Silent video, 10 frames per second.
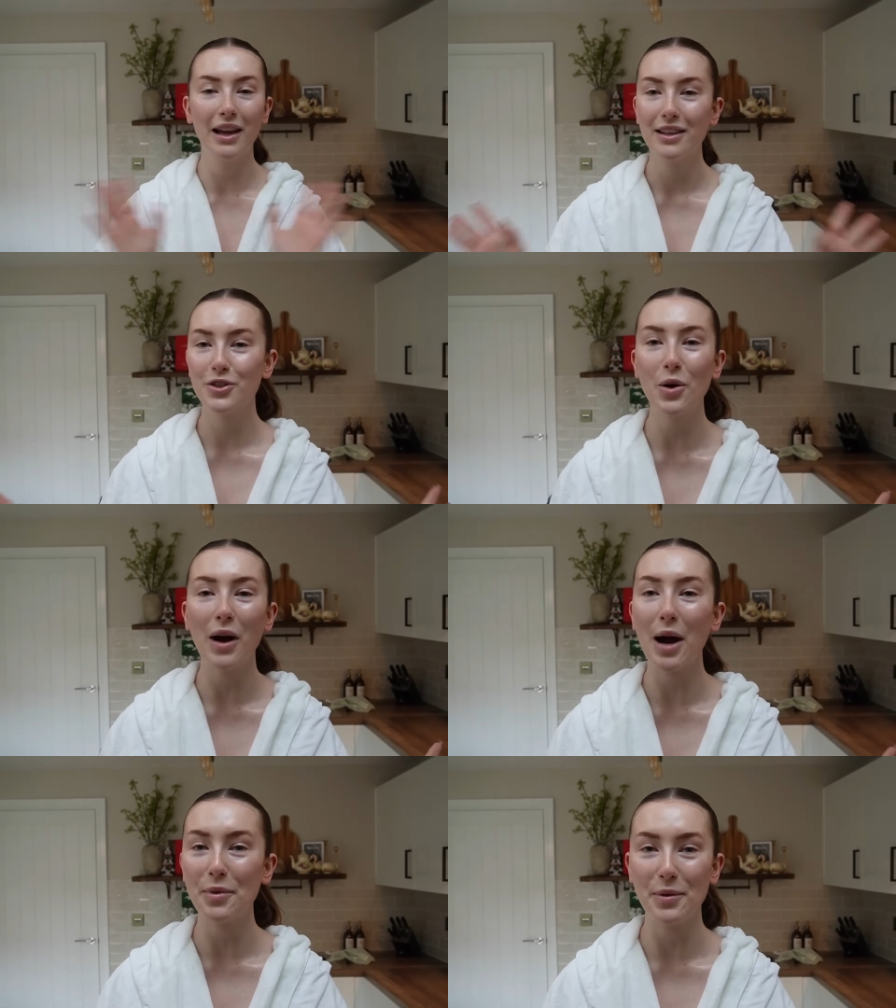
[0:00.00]
so
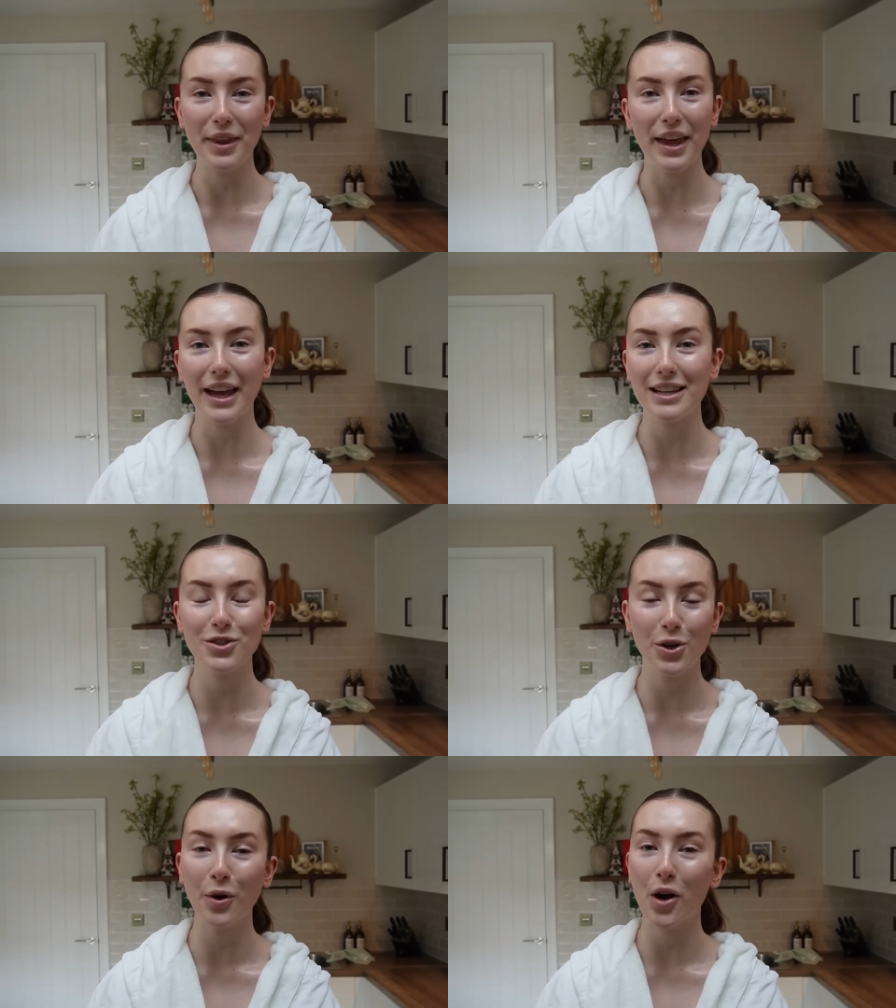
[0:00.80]
happy with it. It's
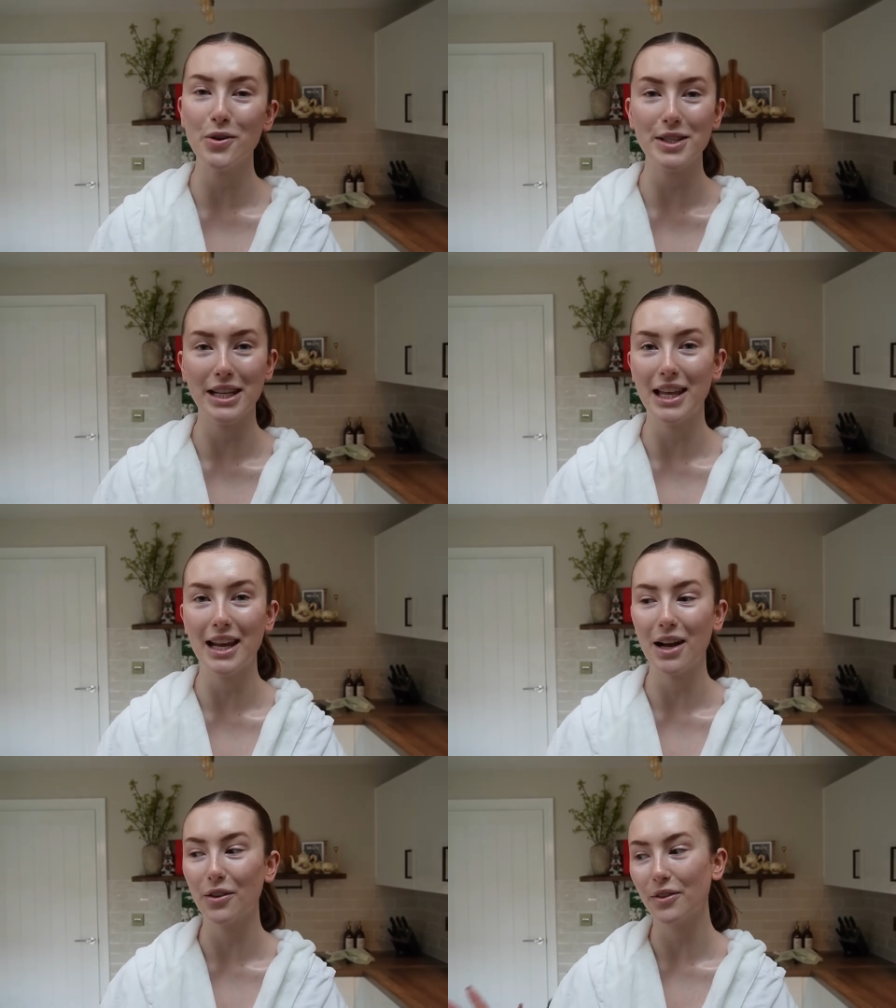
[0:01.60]
so cozy in there
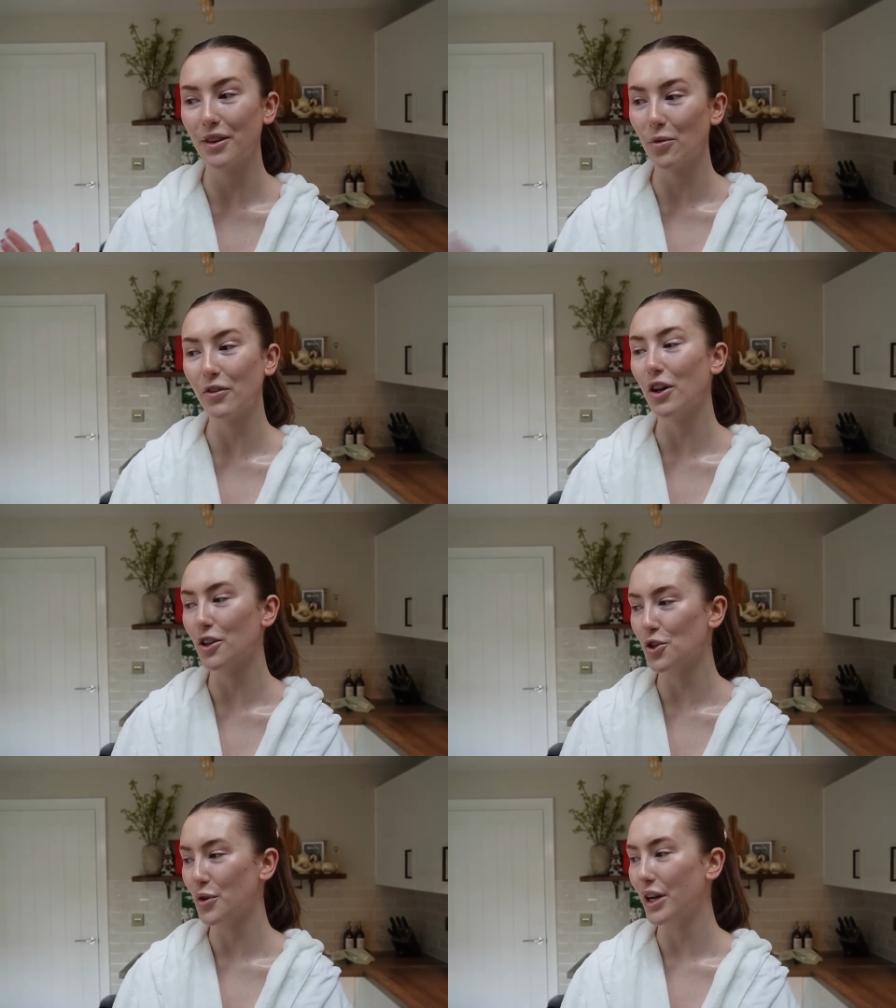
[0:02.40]
now that we've got
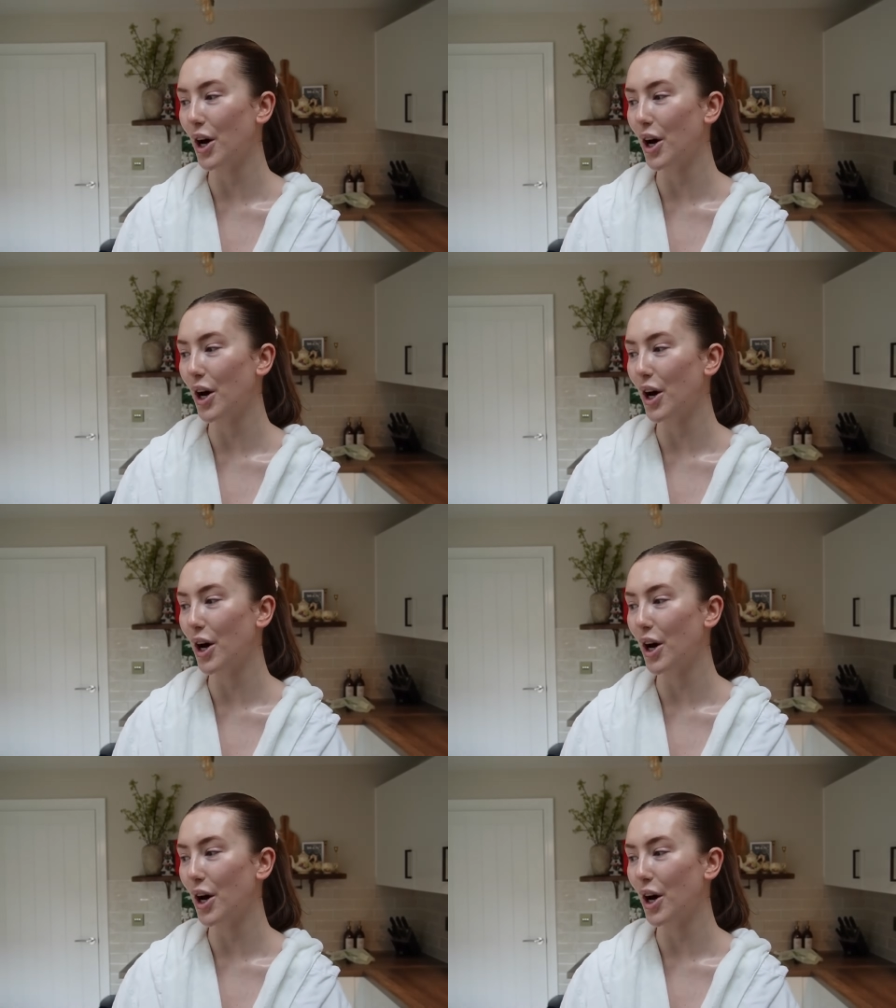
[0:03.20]
the tree